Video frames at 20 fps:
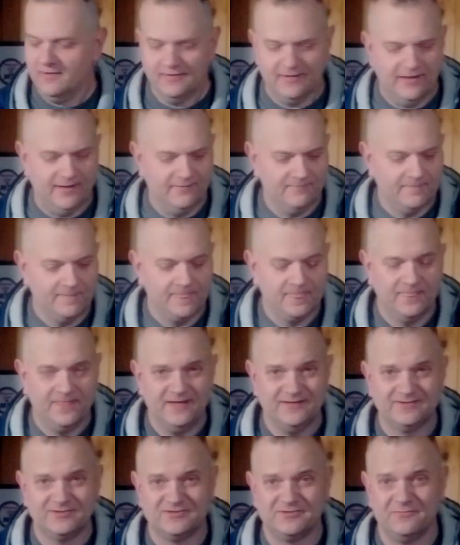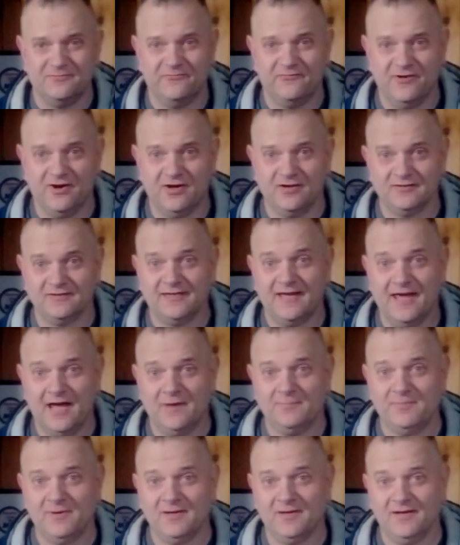Now these are some Vont
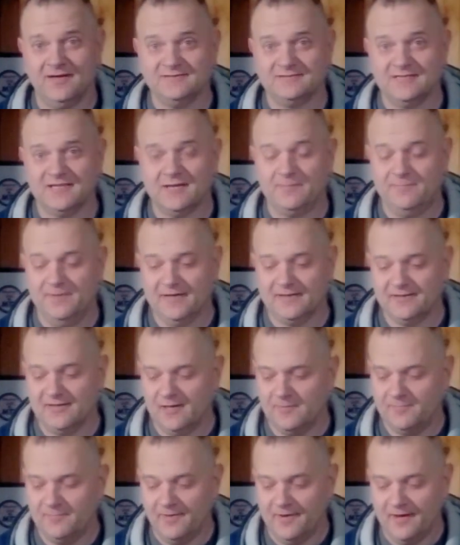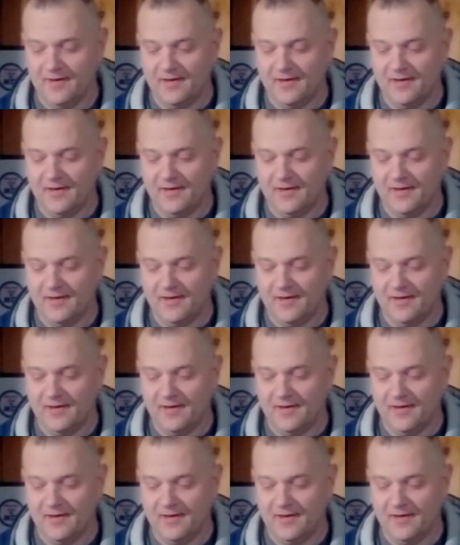camping lights that I picked up